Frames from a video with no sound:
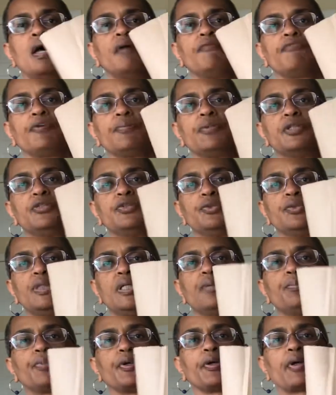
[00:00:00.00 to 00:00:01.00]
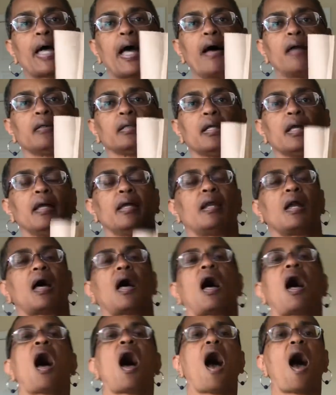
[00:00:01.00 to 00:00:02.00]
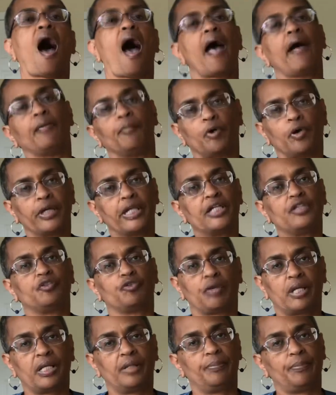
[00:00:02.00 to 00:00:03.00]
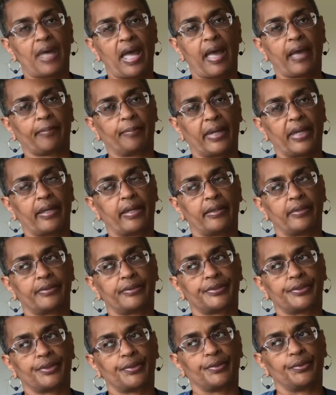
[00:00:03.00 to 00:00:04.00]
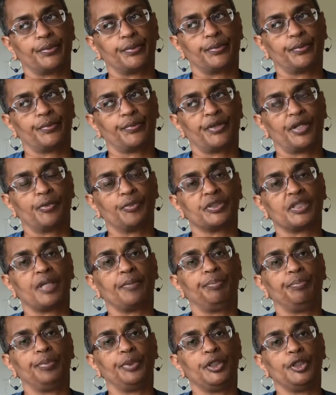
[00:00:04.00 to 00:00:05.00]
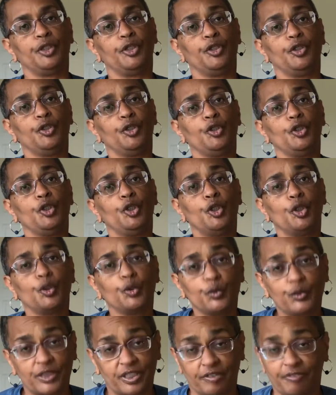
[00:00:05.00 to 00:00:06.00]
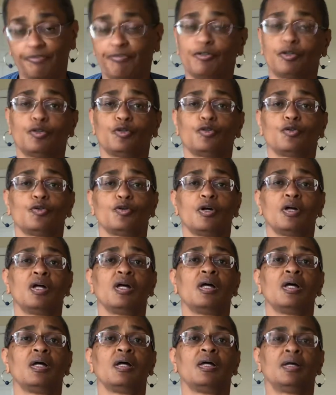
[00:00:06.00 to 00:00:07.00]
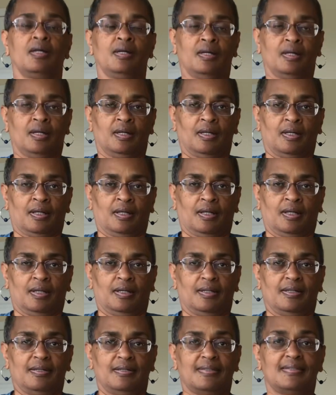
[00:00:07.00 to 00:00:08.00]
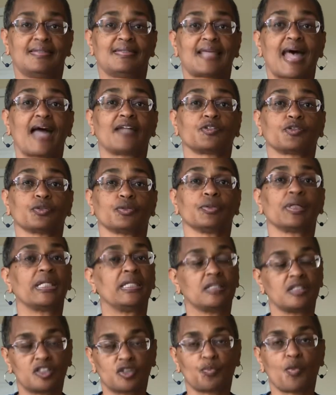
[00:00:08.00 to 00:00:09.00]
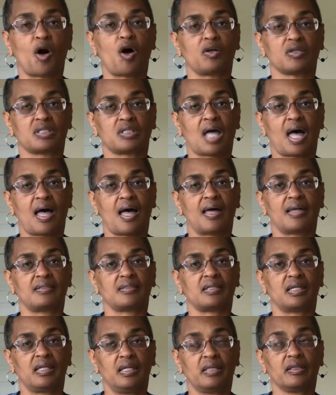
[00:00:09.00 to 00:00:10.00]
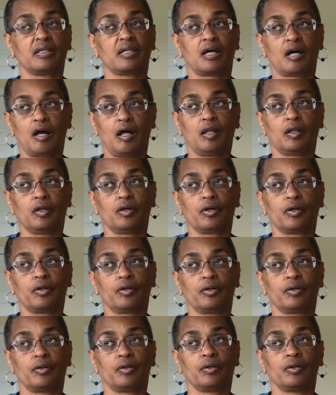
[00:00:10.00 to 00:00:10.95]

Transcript: from the Dooney and Bourke outlet. I am on a dreaded bag ban, so there was a beautiful satchel in the small size, in the color